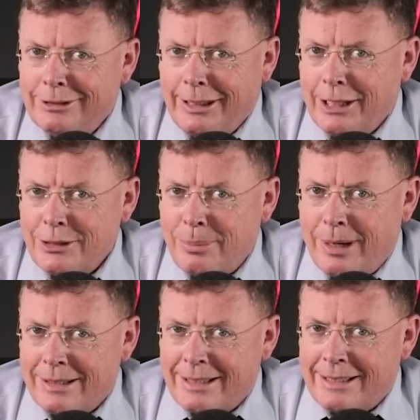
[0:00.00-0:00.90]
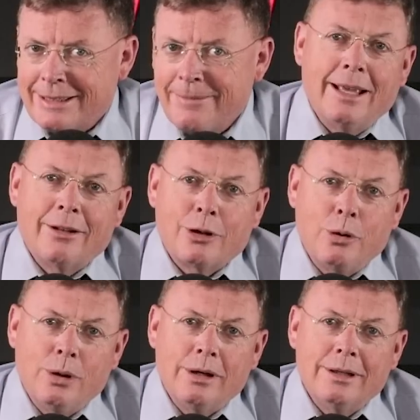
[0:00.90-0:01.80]
selection process. Now, the
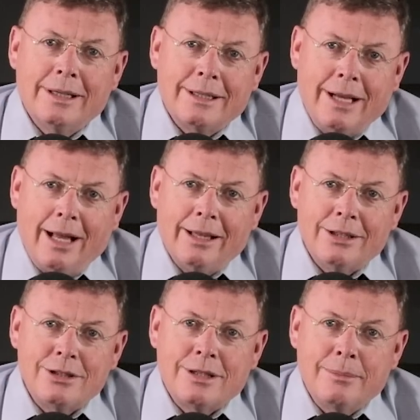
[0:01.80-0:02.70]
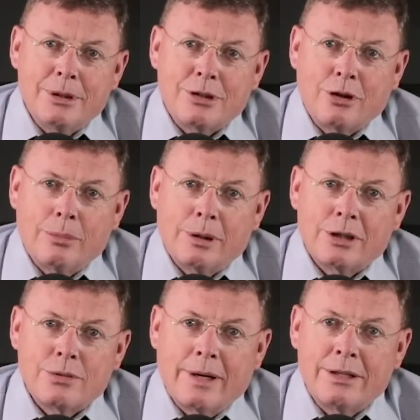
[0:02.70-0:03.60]
court acknowledged Mr.
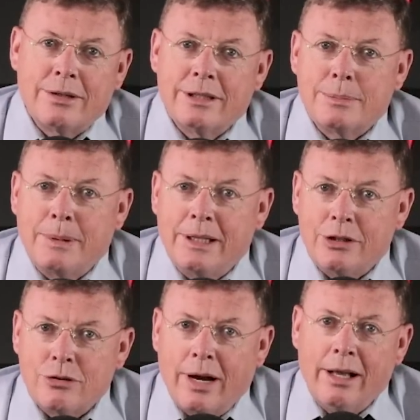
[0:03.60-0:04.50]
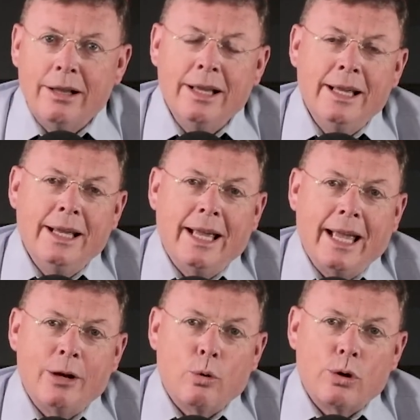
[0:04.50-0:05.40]
Kohberger's right to the speedy trial
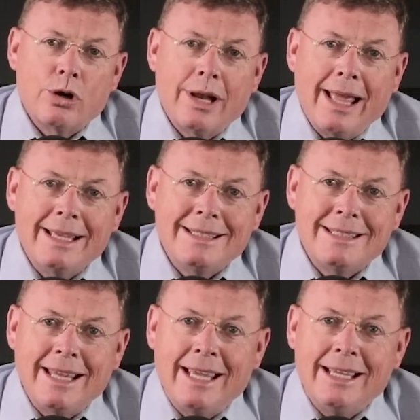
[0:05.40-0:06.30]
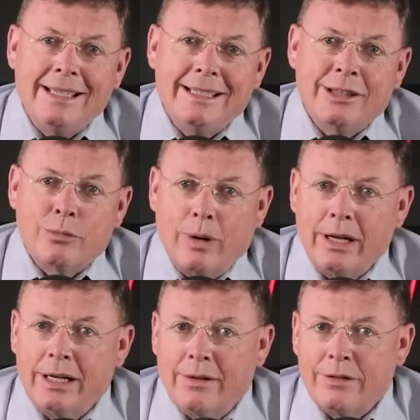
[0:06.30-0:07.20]
and ordered a stay in the
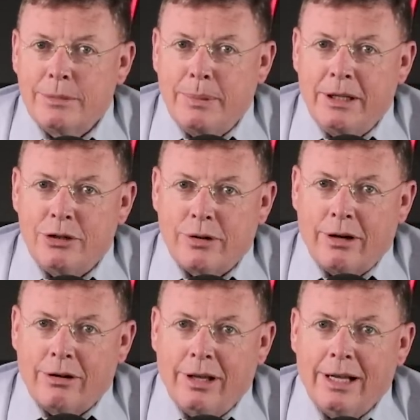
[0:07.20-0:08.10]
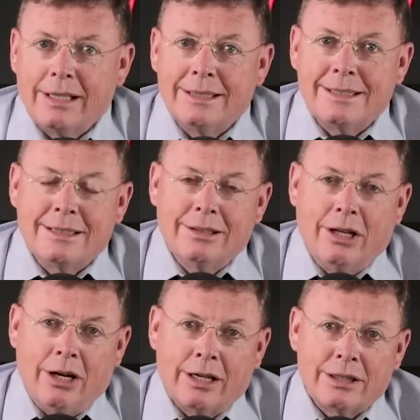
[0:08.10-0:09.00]
running of the speedy trial clock until
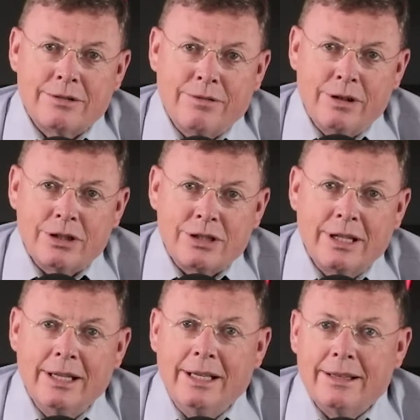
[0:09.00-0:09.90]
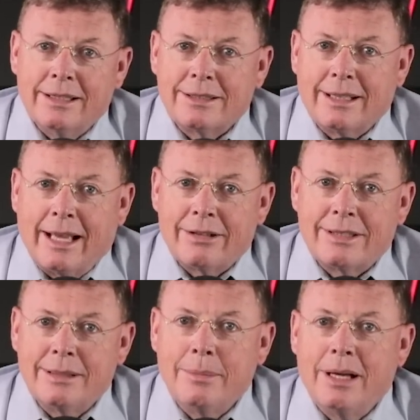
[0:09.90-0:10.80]
August 1st. This allows
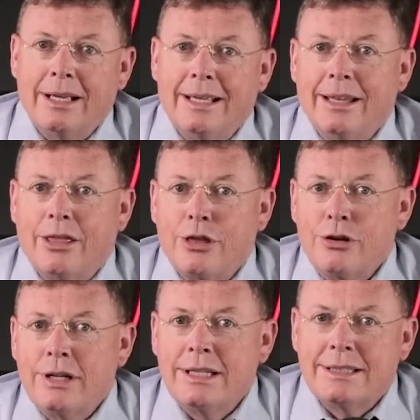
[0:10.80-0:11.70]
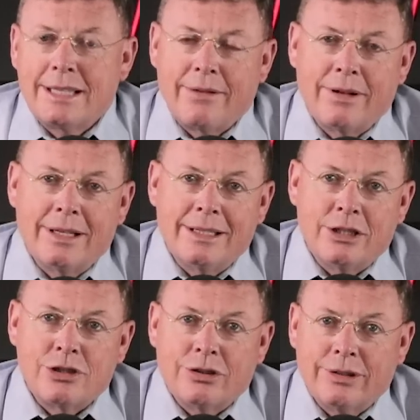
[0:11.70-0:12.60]
him 37
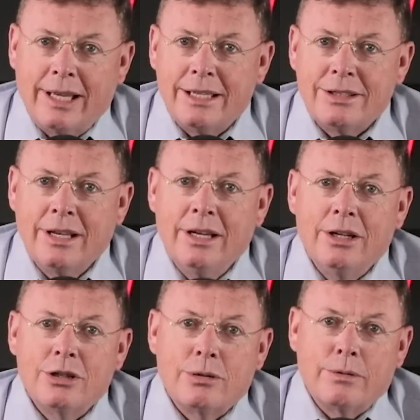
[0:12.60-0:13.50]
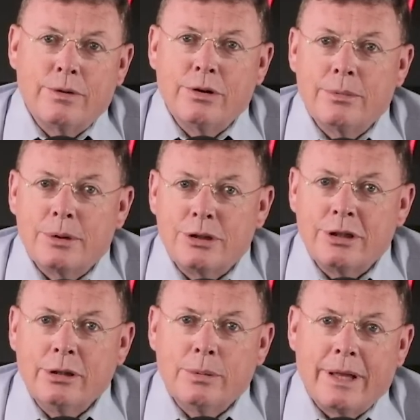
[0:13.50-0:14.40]
additional days to review the
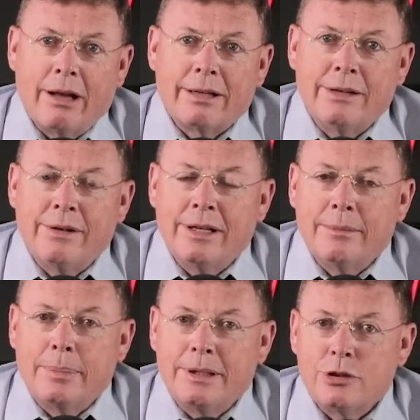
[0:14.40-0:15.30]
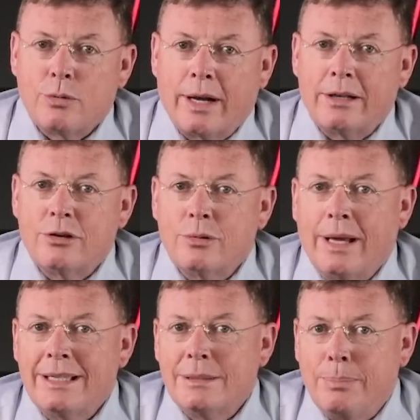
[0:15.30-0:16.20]
material without giving him his right to
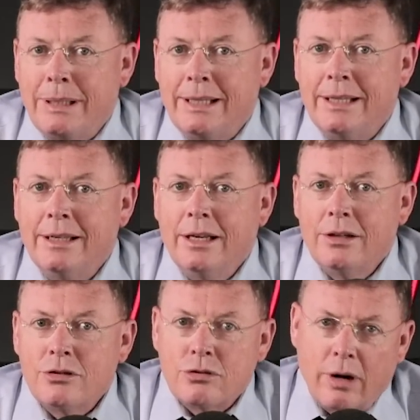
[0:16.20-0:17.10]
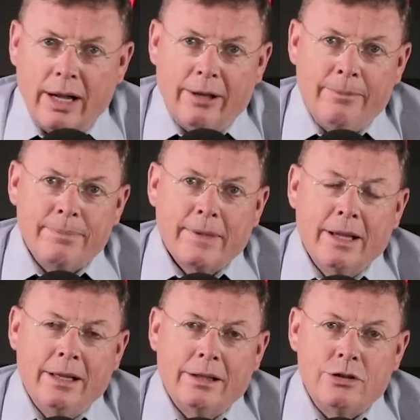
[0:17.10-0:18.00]
a speedy trial.
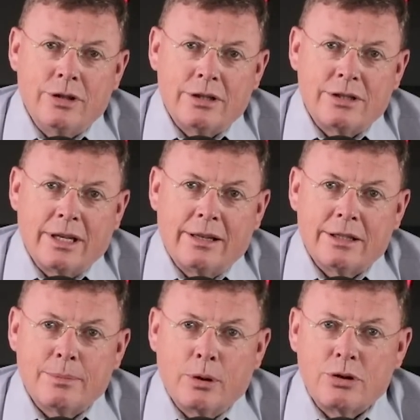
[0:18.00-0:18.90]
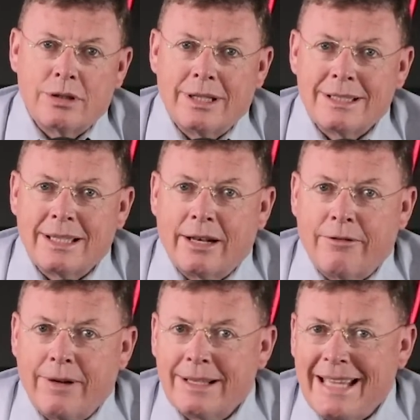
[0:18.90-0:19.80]
The judge said this motion does not
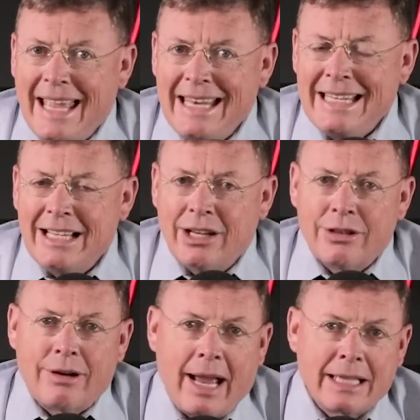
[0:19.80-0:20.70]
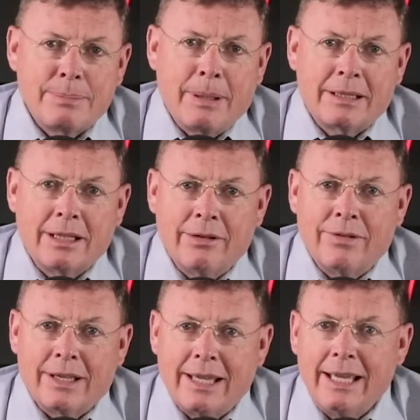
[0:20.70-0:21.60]
affect any other aspect of
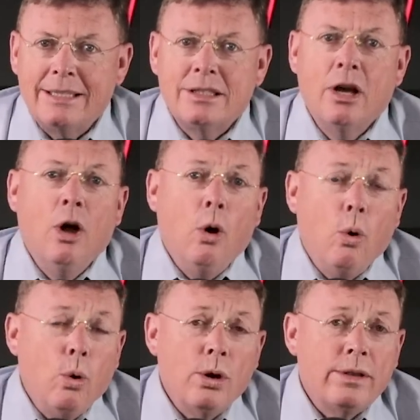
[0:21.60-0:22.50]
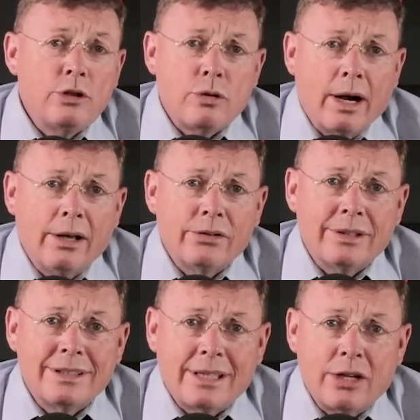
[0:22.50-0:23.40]
the case or the trial's
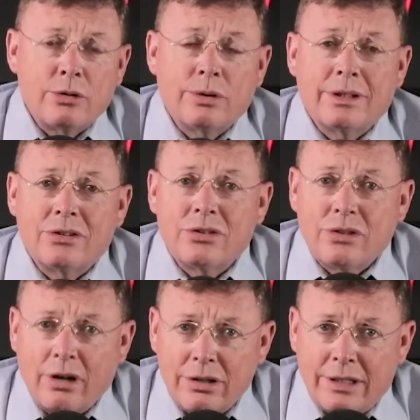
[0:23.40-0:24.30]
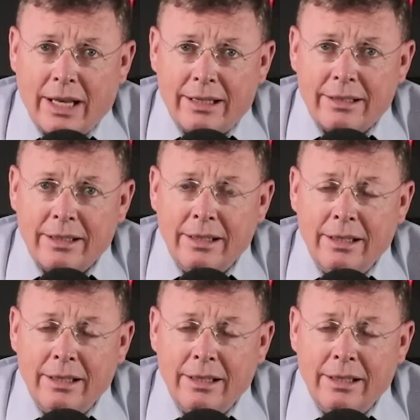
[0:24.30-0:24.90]
scheduled start date.